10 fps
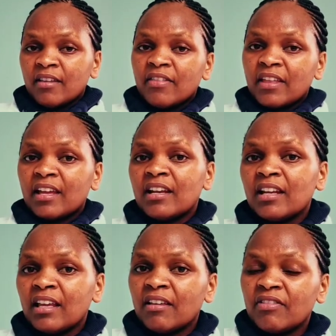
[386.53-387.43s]
Then
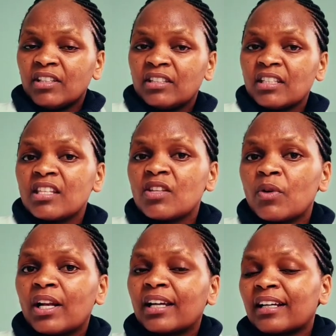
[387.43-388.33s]
the teeth
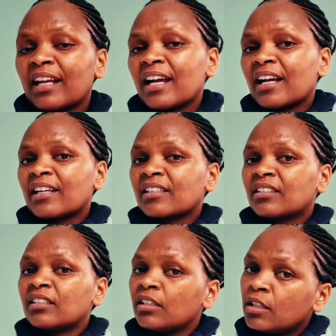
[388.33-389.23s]
will crack.
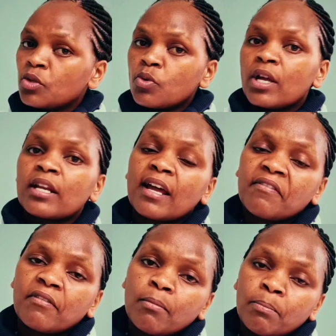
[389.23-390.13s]
You end
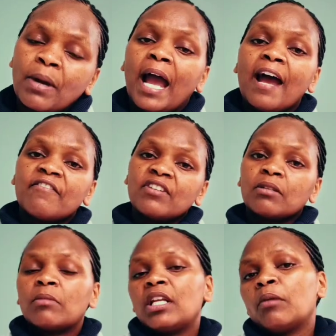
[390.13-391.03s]
up having
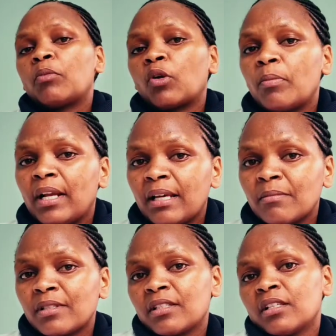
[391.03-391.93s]
many
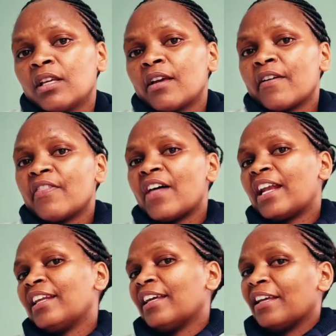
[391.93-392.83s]
problems than
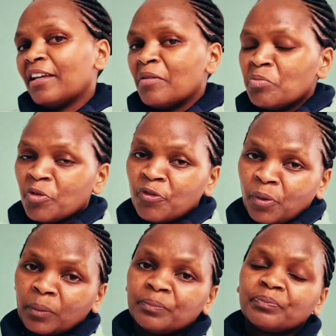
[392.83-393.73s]

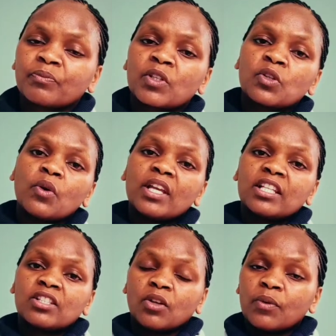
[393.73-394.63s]
before. So
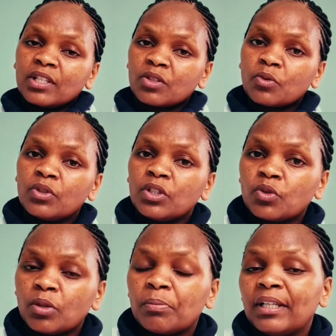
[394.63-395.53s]
it's always good to
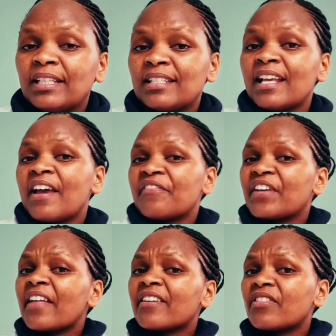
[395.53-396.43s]
replace.
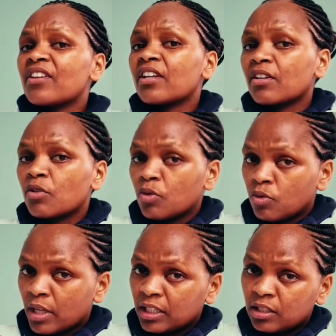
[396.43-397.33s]
The other
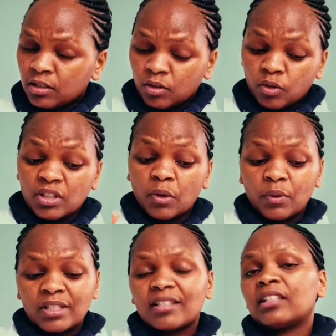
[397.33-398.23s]
thing, that
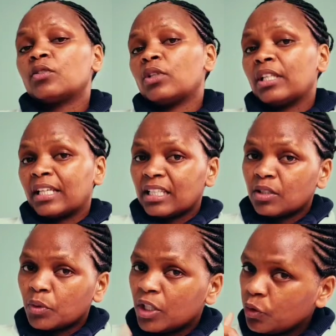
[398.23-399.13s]
consequence that you will get
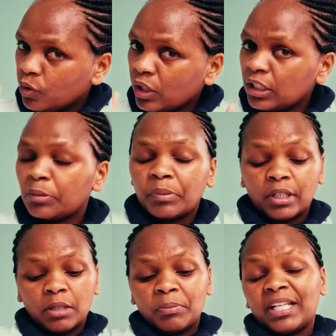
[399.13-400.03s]
when you want to
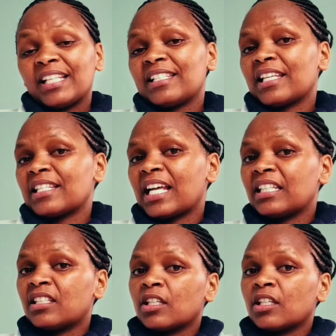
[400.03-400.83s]
replace is that